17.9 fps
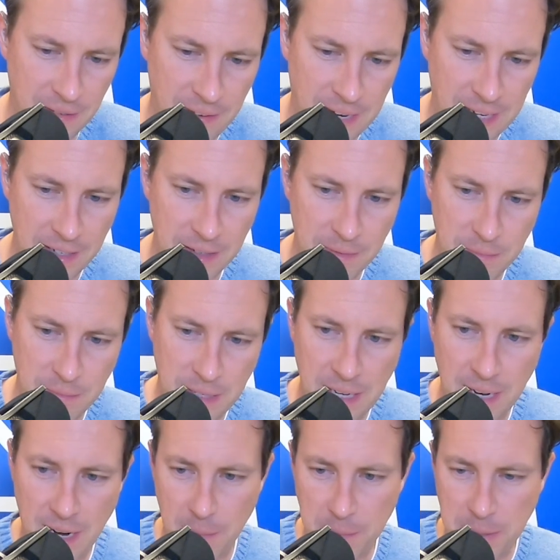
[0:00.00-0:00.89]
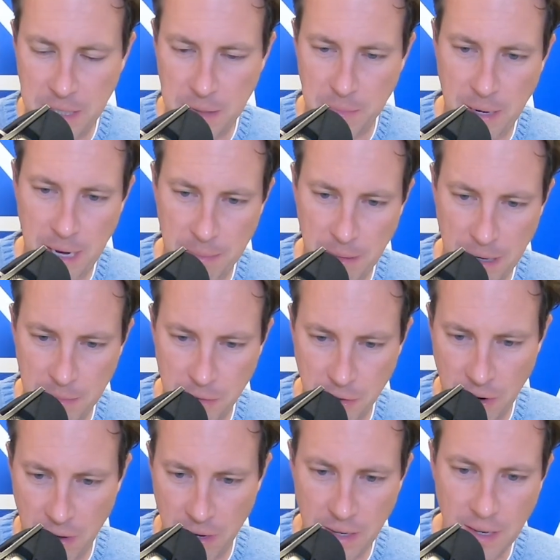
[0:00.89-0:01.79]
If I could get out a piece of paper, I'm
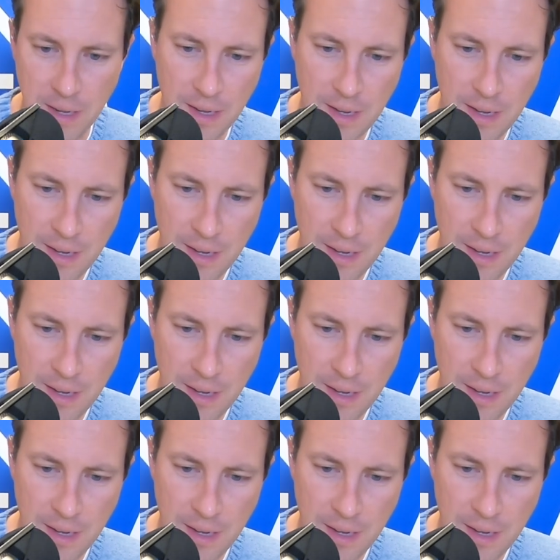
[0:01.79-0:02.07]
drawing,